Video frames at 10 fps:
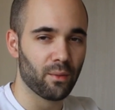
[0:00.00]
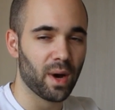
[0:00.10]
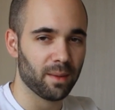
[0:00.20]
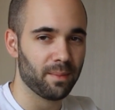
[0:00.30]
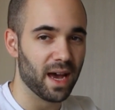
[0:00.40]

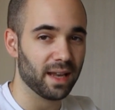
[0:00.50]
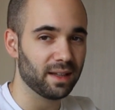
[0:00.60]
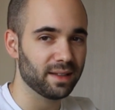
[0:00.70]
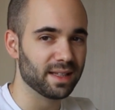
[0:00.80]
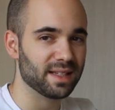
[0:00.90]
one
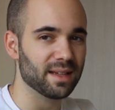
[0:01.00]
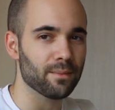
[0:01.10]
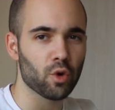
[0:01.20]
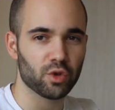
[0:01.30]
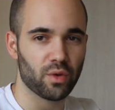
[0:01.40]
panel that's
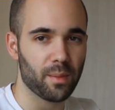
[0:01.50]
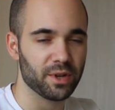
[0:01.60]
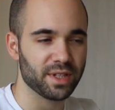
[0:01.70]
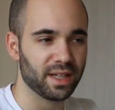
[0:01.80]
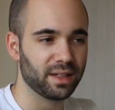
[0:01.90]
most
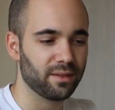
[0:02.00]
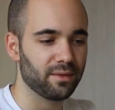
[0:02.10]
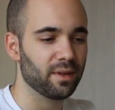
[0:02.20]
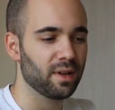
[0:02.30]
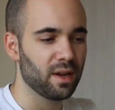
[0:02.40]

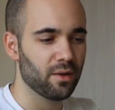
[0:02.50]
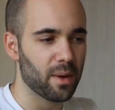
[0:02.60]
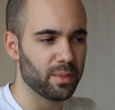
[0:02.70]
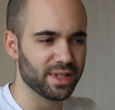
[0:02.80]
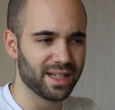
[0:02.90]
representative,
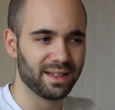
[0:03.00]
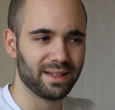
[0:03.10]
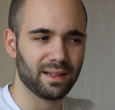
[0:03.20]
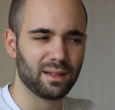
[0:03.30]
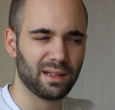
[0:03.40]

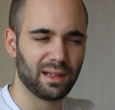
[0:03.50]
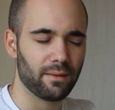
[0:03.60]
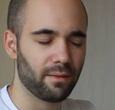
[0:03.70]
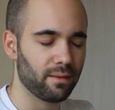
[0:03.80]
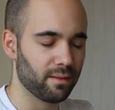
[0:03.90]

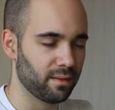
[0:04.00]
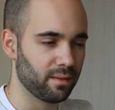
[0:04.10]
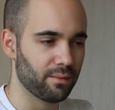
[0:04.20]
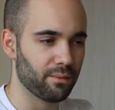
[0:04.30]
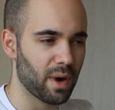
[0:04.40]
representative,
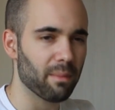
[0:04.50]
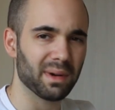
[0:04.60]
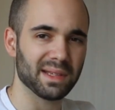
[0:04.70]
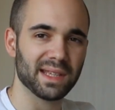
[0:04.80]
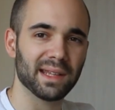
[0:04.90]

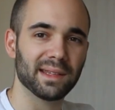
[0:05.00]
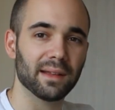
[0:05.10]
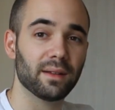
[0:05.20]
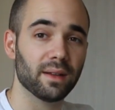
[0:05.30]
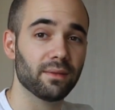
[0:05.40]

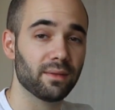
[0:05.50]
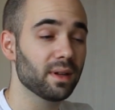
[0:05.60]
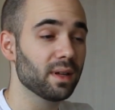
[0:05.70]
representative.